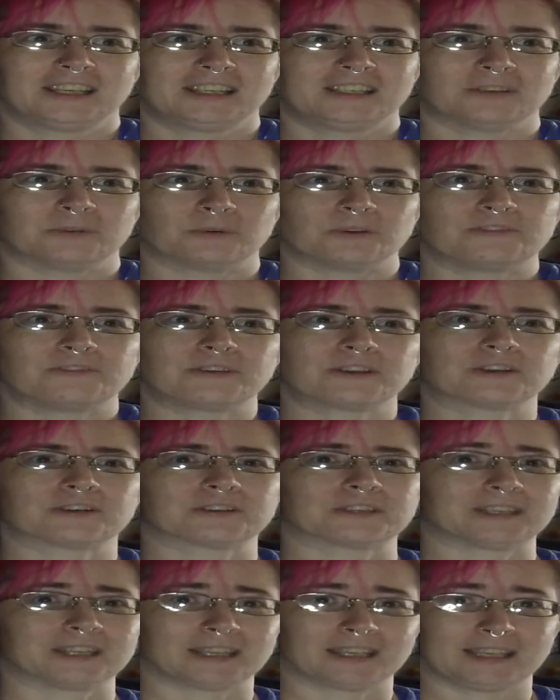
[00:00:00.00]
You know, we
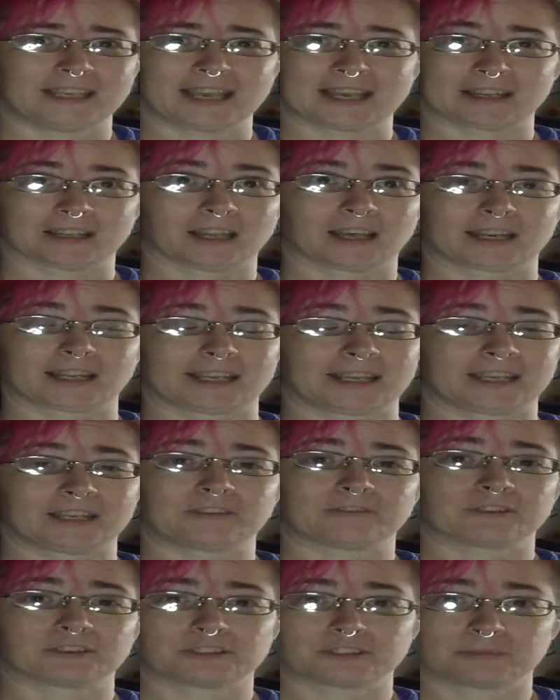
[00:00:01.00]
figured that he had a lot of
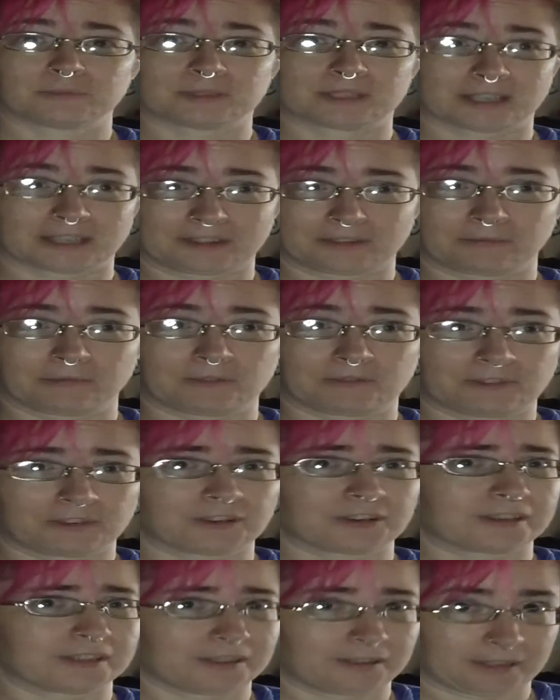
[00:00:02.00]
aneurysms, and I, we
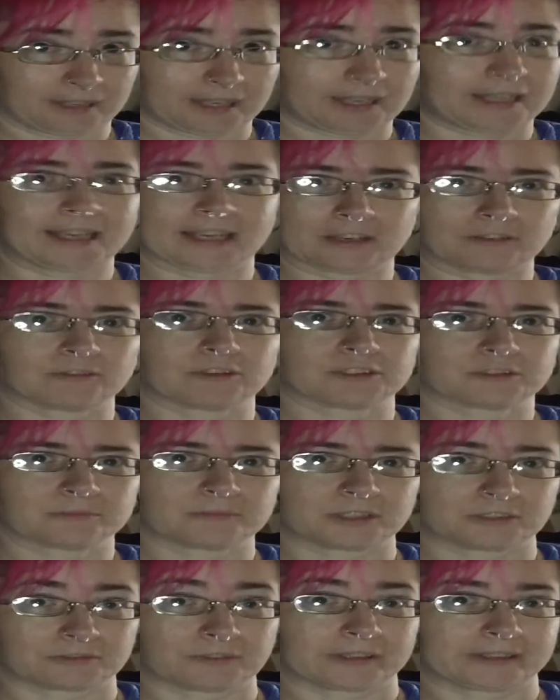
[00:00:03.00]
figured an aneurysm
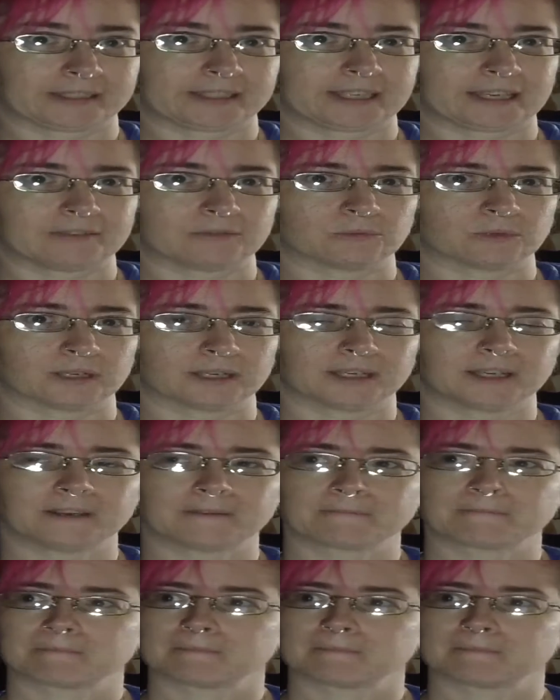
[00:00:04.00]
just finally gave way.